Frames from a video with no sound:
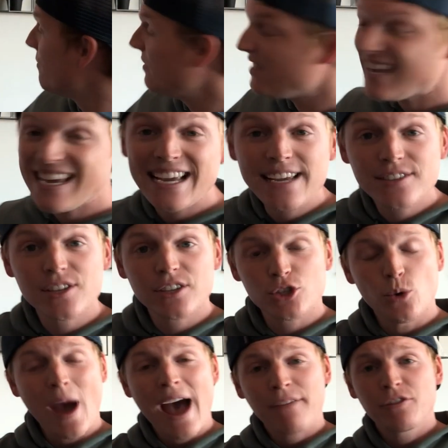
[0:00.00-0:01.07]
The easiest,
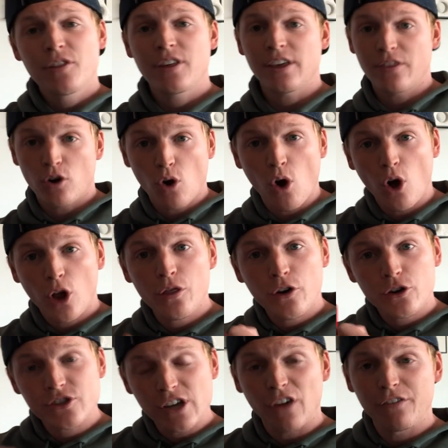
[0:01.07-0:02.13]
you have to think, they're on
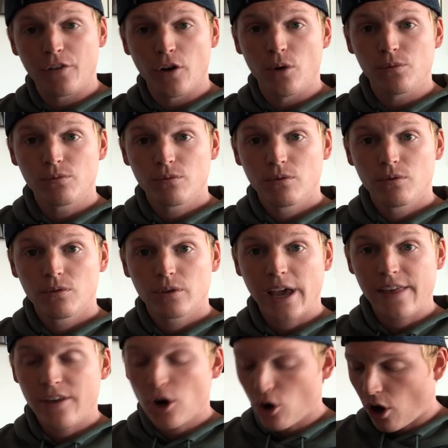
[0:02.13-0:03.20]
their cell phone.
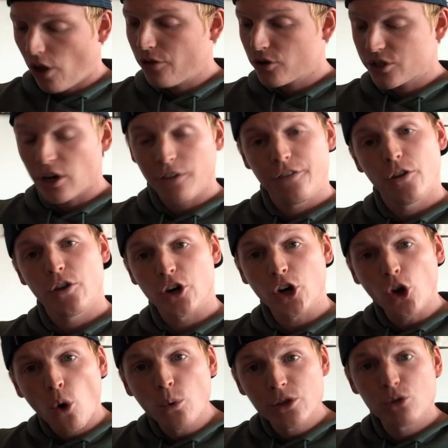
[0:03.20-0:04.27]
Okay, they're on their cell phone. They're
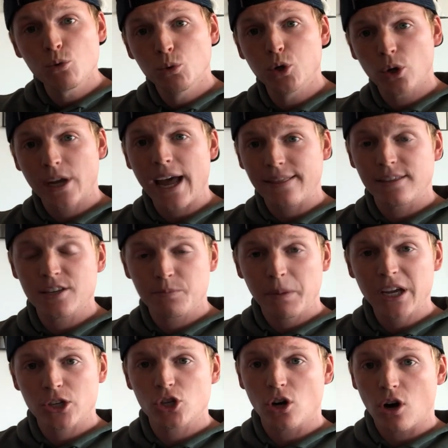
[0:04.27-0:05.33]
going to look at this
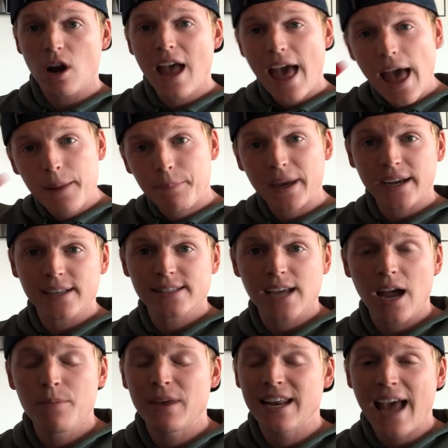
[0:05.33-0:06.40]
picture and pick a
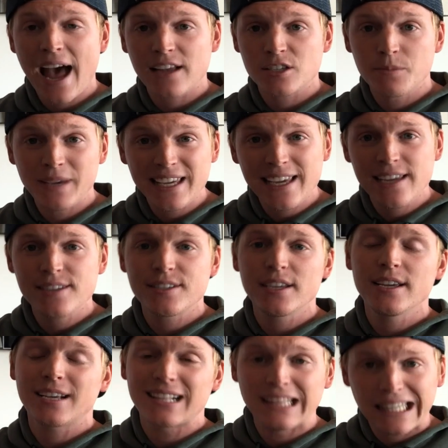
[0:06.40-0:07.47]
time. It has to be
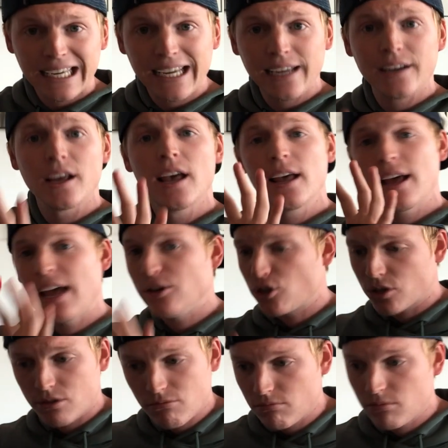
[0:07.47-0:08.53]
easy, clean, and
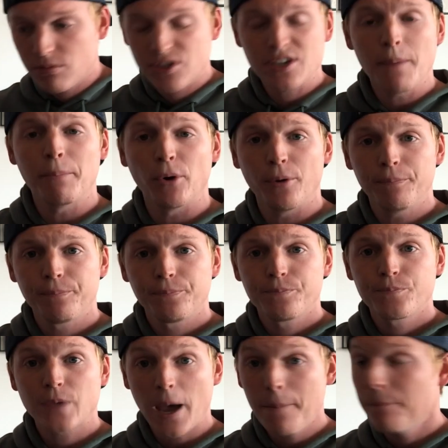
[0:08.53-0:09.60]
just simple.
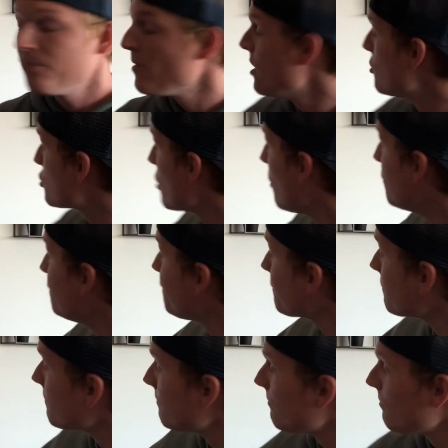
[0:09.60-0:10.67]
Okay? So,
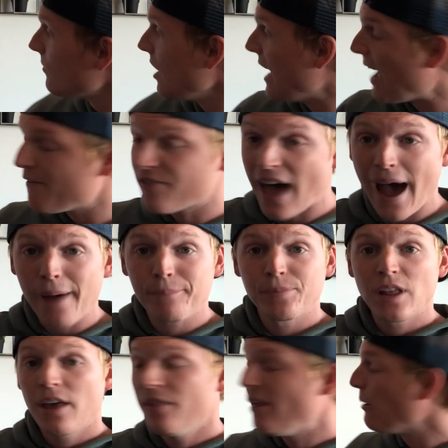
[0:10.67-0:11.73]
have
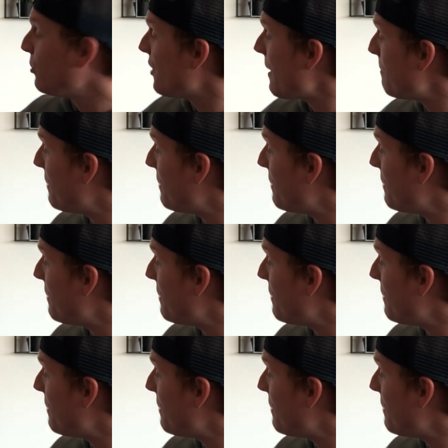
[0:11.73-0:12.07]
that. They will then